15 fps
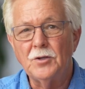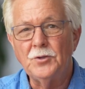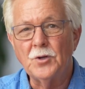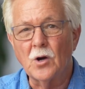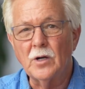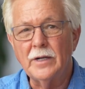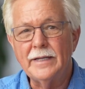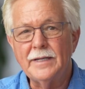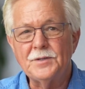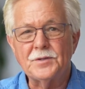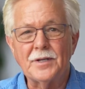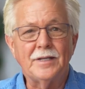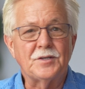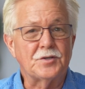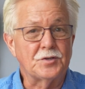nor is
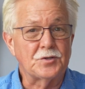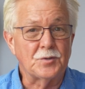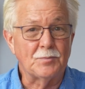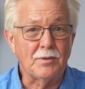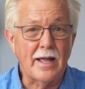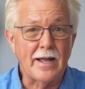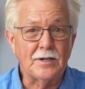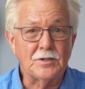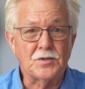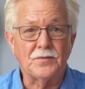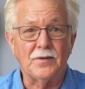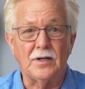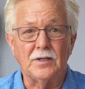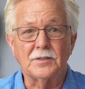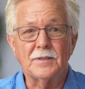it's the supplier's
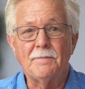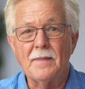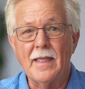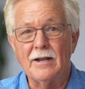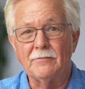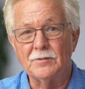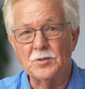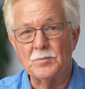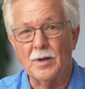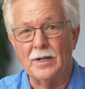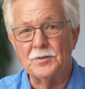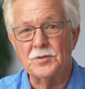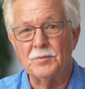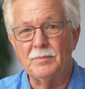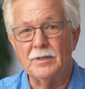fault and
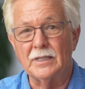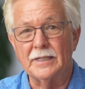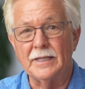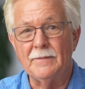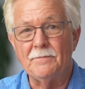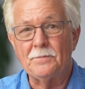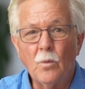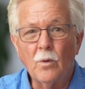responsibility.